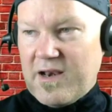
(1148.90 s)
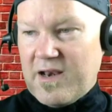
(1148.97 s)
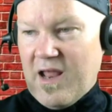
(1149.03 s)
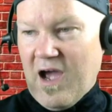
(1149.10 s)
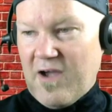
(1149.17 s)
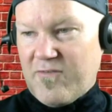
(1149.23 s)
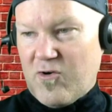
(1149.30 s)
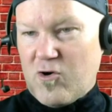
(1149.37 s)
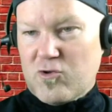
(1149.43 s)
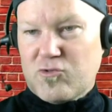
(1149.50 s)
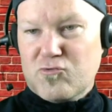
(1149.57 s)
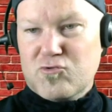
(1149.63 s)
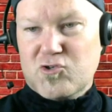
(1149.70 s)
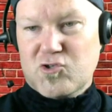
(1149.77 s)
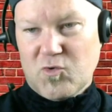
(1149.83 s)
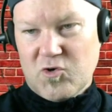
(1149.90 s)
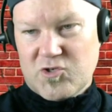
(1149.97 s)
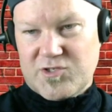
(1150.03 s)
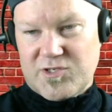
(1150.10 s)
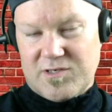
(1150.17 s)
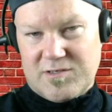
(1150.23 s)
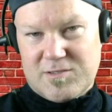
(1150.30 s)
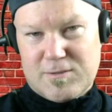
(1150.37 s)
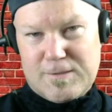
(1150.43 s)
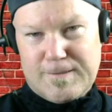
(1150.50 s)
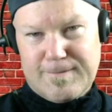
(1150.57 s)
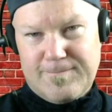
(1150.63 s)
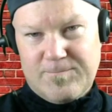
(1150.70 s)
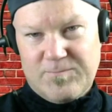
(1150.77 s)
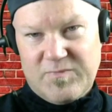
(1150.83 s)
Now, I've heard through sources
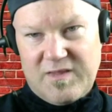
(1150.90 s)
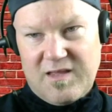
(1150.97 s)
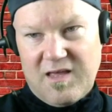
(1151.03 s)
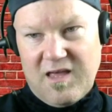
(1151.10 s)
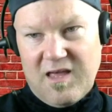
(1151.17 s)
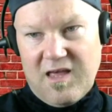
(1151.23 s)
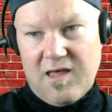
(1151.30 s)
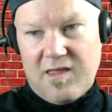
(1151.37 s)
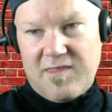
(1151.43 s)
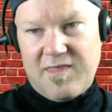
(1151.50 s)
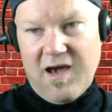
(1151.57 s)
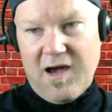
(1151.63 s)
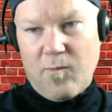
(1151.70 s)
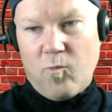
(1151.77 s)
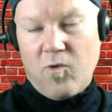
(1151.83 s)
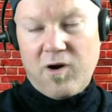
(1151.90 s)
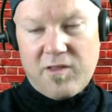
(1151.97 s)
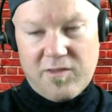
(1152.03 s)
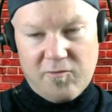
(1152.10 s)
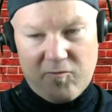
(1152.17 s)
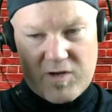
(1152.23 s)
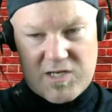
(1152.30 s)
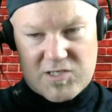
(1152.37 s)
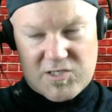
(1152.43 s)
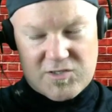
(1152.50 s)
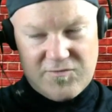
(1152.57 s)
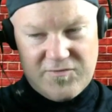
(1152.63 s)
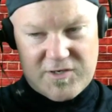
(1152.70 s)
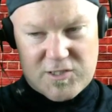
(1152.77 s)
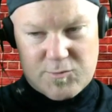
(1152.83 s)
that one of the
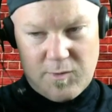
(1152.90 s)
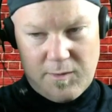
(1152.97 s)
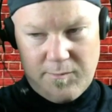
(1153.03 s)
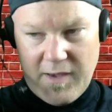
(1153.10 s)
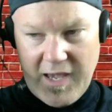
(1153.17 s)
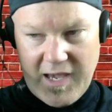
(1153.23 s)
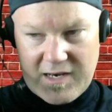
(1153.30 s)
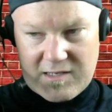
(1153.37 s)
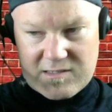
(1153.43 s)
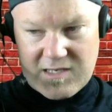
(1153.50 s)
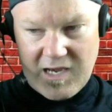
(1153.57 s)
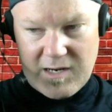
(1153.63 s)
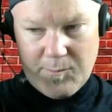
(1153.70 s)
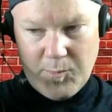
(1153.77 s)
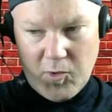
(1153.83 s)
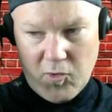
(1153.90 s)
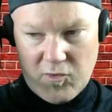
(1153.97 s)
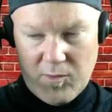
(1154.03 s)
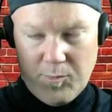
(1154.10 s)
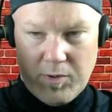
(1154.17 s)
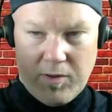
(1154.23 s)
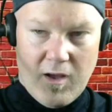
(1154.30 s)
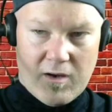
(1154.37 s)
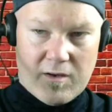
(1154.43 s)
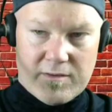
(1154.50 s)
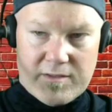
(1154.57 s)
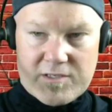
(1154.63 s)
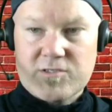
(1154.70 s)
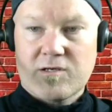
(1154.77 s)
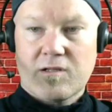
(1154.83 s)
reasons Vince McMahon had kind of pulled the plug on
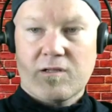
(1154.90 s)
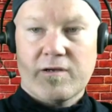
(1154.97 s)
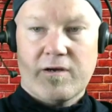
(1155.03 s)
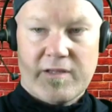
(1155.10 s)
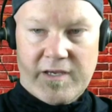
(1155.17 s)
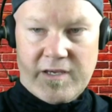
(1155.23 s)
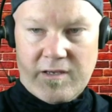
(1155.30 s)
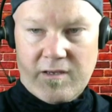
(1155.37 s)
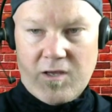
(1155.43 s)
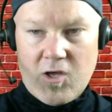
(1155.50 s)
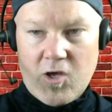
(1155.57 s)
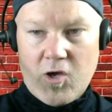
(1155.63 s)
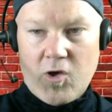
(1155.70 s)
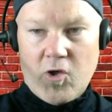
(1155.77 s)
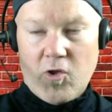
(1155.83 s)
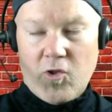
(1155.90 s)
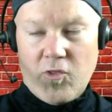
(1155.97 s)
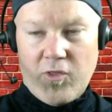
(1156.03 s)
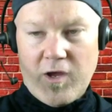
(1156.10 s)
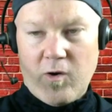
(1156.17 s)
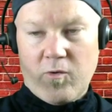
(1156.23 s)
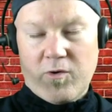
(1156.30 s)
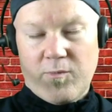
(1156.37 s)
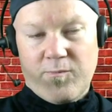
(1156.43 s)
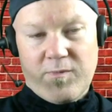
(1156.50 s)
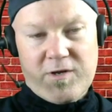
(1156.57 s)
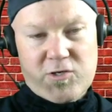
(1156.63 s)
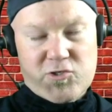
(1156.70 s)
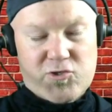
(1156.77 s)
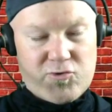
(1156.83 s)
this, clearly there were
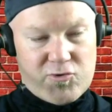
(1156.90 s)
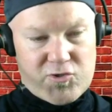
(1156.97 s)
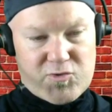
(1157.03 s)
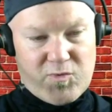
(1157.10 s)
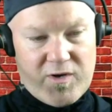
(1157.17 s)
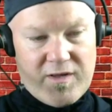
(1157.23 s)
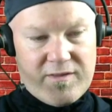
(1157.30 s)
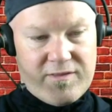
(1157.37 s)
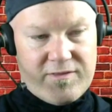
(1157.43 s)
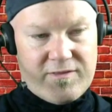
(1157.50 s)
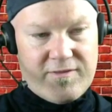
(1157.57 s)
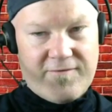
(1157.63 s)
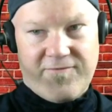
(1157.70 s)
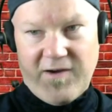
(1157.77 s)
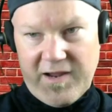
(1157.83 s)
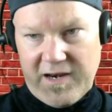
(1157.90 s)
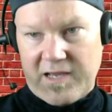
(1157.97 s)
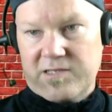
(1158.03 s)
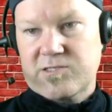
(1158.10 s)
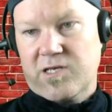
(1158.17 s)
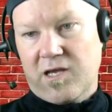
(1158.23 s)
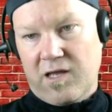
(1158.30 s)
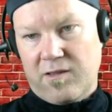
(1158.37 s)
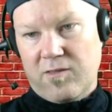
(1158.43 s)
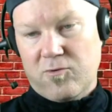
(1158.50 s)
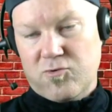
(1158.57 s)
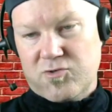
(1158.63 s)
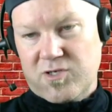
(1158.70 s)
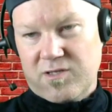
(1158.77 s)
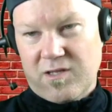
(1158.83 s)
issues with the financing and
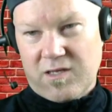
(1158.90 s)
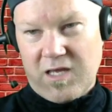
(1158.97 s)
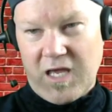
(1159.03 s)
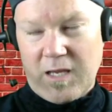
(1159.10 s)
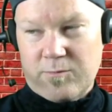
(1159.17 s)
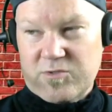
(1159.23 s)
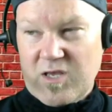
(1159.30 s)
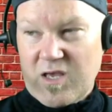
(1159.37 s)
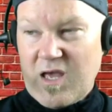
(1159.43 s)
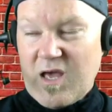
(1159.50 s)
losing the games.